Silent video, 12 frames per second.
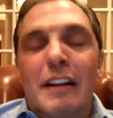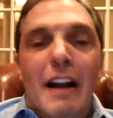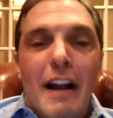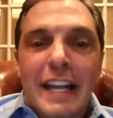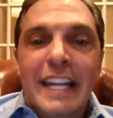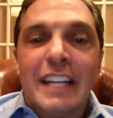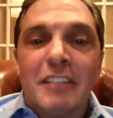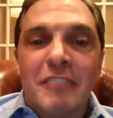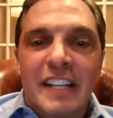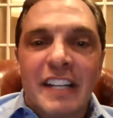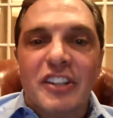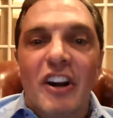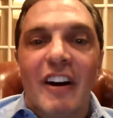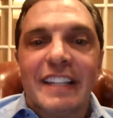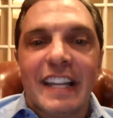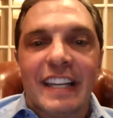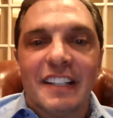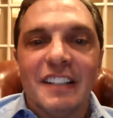hearings on the
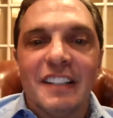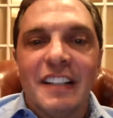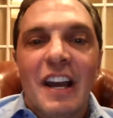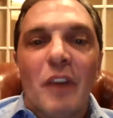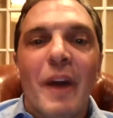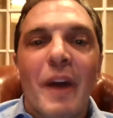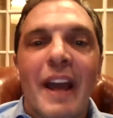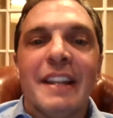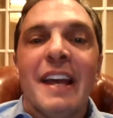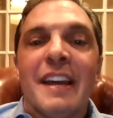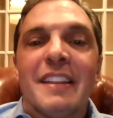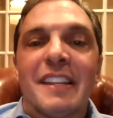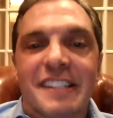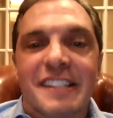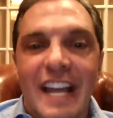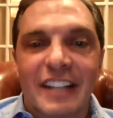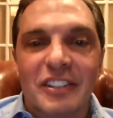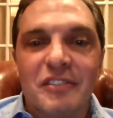Hill when the
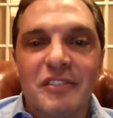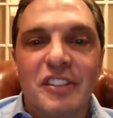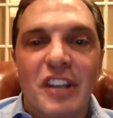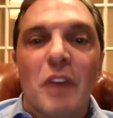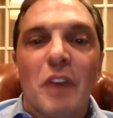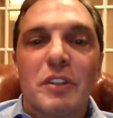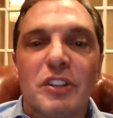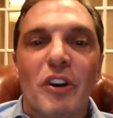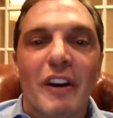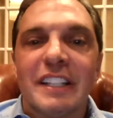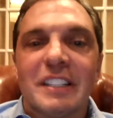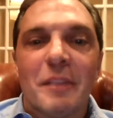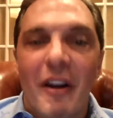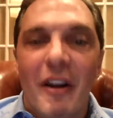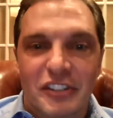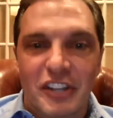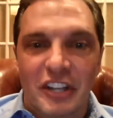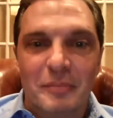senators were talking to
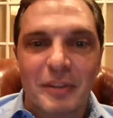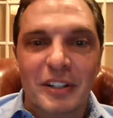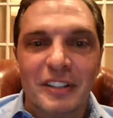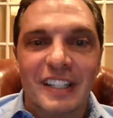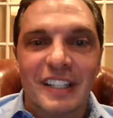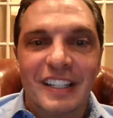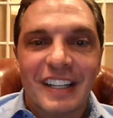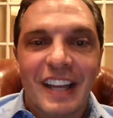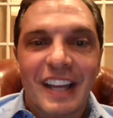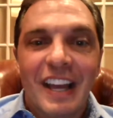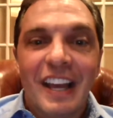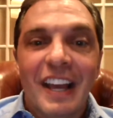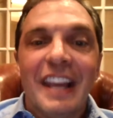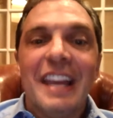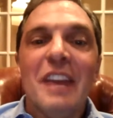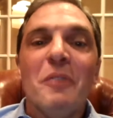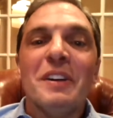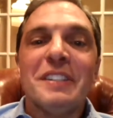Mark Zuckerberg,
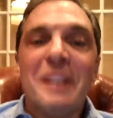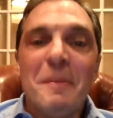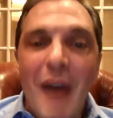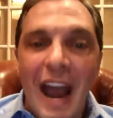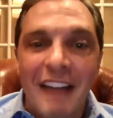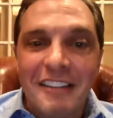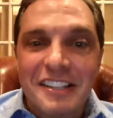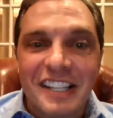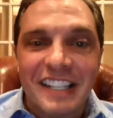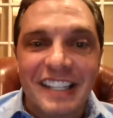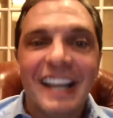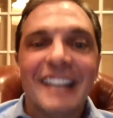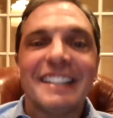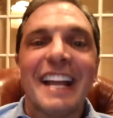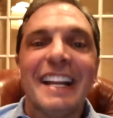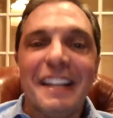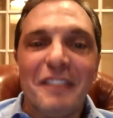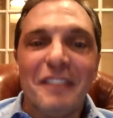it was embarrassing. They
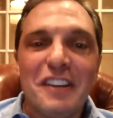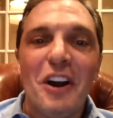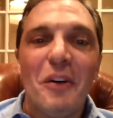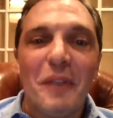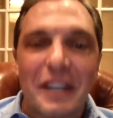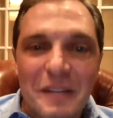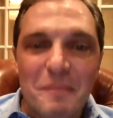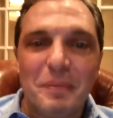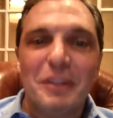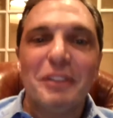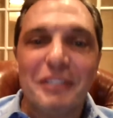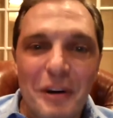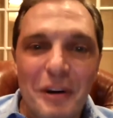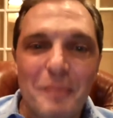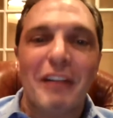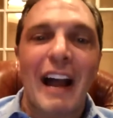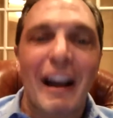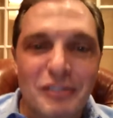didn't even know a computer, a
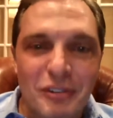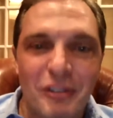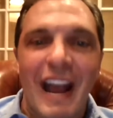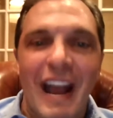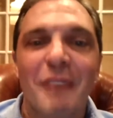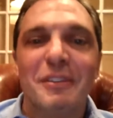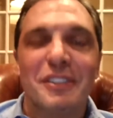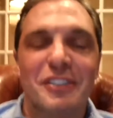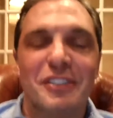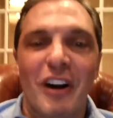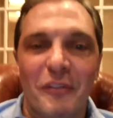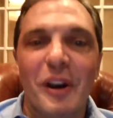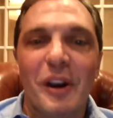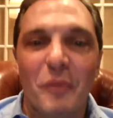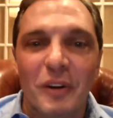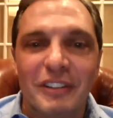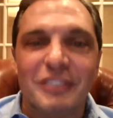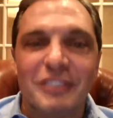browser, or how his software
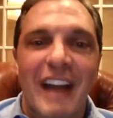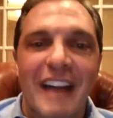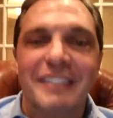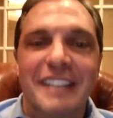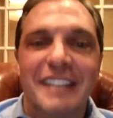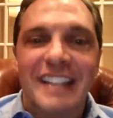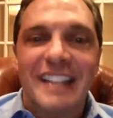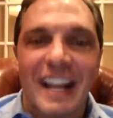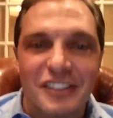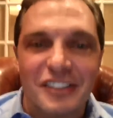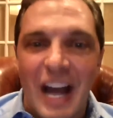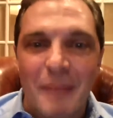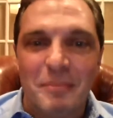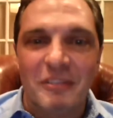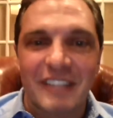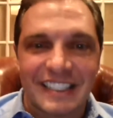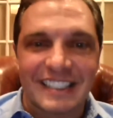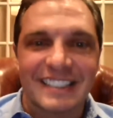worked or how the technology
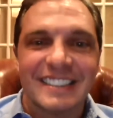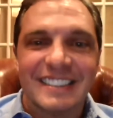operated.